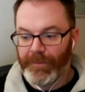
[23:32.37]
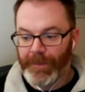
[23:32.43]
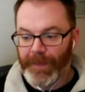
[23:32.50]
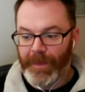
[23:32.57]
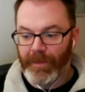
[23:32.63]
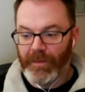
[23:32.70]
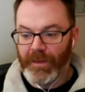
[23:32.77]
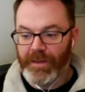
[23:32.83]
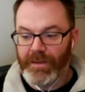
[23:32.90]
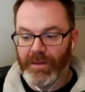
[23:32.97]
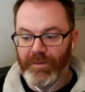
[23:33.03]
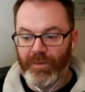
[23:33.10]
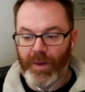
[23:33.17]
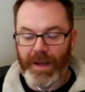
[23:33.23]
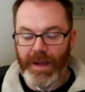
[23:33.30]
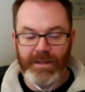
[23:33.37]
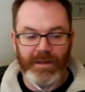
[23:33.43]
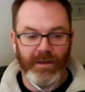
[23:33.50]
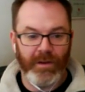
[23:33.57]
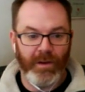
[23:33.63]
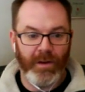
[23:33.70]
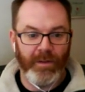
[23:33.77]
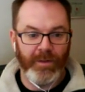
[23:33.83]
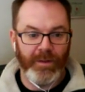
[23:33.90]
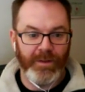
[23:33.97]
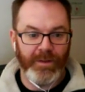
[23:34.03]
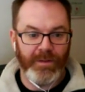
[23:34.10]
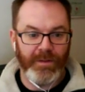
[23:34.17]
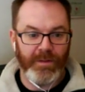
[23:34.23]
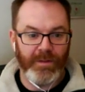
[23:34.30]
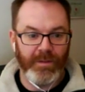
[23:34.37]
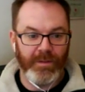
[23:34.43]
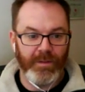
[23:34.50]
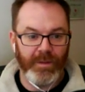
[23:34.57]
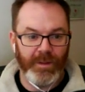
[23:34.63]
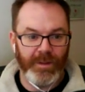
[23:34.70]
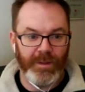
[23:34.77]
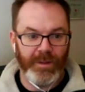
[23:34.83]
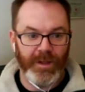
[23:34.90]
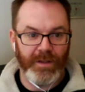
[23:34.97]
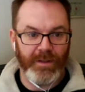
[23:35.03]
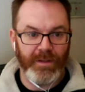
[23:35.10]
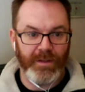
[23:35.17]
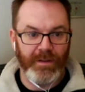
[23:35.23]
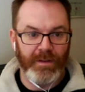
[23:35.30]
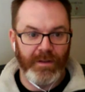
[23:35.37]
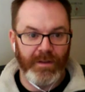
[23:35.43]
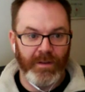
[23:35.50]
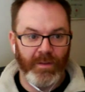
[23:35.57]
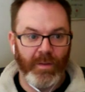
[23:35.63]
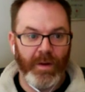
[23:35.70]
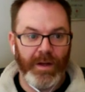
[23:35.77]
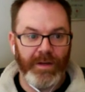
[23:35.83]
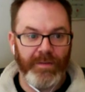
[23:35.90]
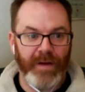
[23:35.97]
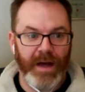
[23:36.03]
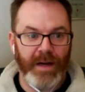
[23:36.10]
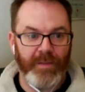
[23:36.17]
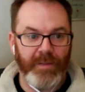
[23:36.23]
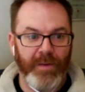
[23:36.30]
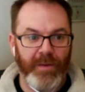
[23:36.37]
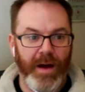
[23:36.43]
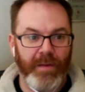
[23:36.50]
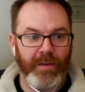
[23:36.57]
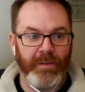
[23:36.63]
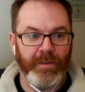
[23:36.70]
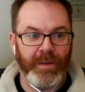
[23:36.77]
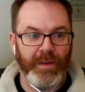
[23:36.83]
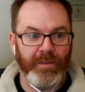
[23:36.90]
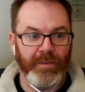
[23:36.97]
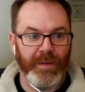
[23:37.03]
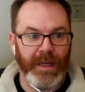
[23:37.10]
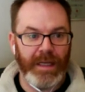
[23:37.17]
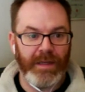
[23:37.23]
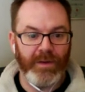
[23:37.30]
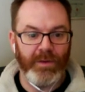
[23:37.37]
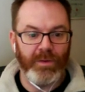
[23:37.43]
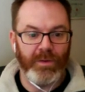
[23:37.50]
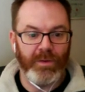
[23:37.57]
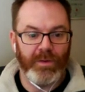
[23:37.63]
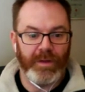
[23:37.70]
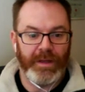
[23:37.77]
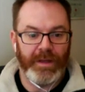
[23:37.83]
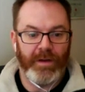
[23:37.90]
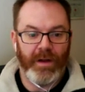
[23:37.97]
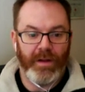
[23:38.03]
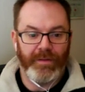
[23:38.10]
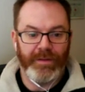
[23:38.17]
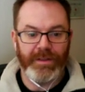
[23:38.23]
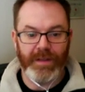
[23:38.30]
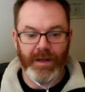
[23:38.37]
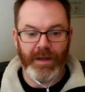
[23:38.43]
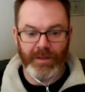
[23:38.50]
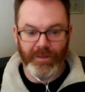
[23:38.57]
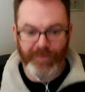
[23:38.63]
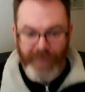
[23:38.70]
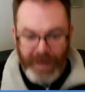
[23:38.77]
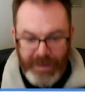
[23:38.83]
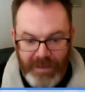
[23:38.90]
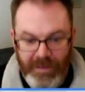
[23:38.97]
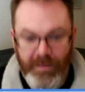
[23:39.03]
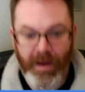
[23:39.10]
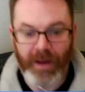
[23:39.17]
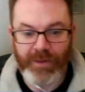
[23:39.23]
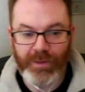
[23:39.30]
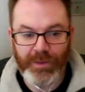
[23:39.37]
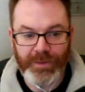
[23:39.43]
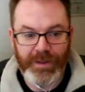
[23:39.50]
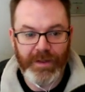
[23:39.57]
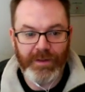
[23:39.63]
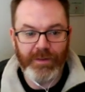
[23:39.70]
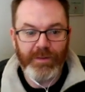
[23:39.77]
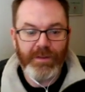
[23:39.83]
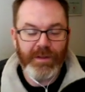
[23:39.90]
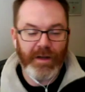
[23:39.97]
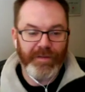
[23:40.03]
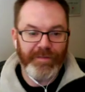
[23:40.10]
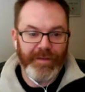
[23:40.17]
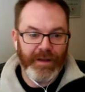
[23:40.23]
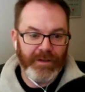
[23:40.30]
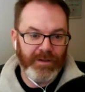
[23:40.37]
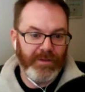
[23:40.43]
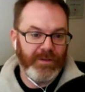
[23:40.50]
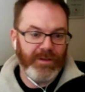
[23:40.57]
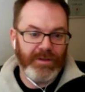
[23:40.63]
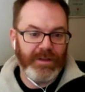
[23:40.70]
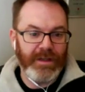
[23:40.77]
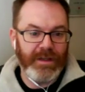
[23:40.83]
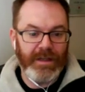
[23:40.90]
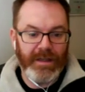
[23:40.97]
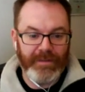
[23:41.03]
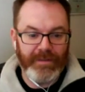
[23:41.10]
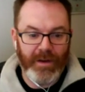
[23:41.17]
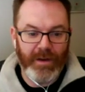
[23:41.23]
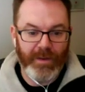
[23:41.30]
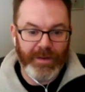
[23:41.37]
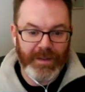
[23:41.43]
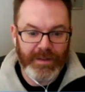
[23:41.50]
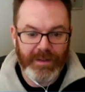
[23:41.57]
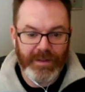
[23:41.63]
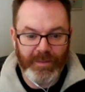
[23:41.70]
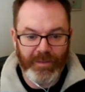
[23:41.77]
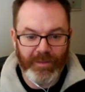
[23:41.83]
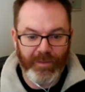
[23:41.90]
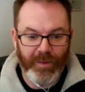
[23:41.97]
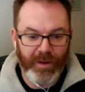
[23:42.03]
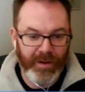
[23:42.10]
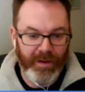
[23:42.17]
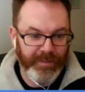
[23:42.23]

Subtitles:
list of ways to learn was just when you've got a problem, you hit Google and all of a sudden you find some modules that do stuff that you just didn't even know existed before.